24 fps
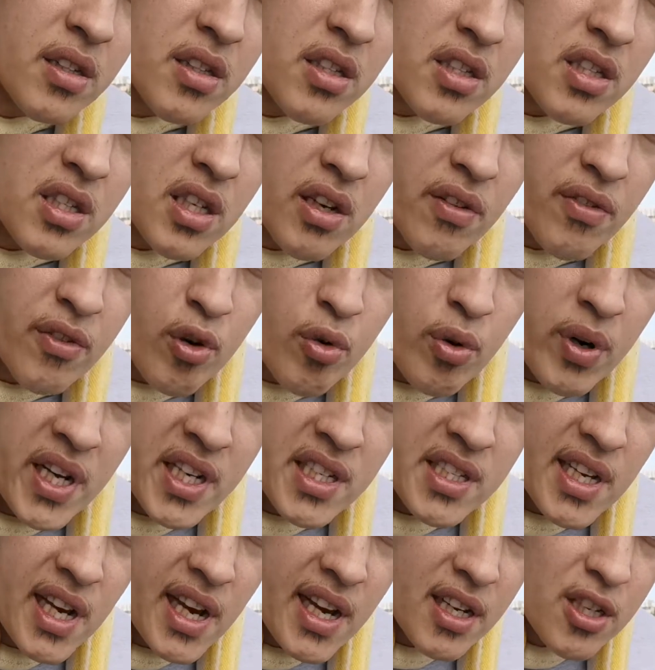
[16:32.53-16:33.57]
to see if
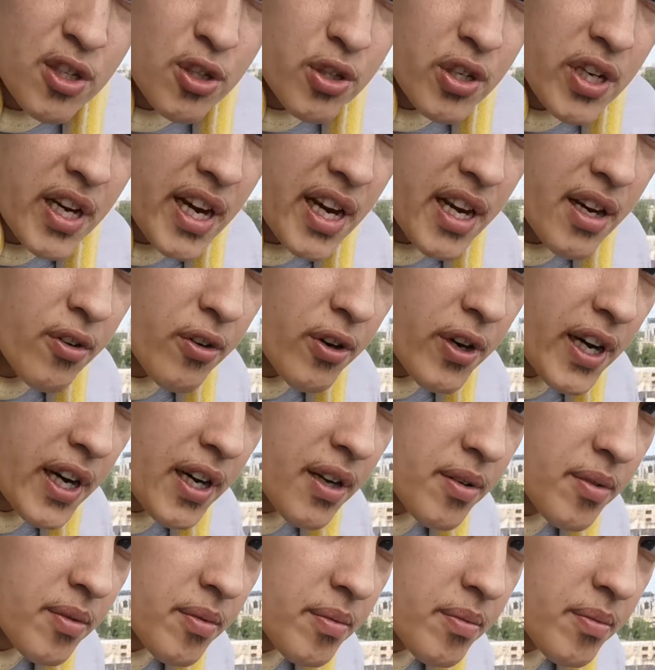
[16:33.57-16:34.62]
Queen's actually anery.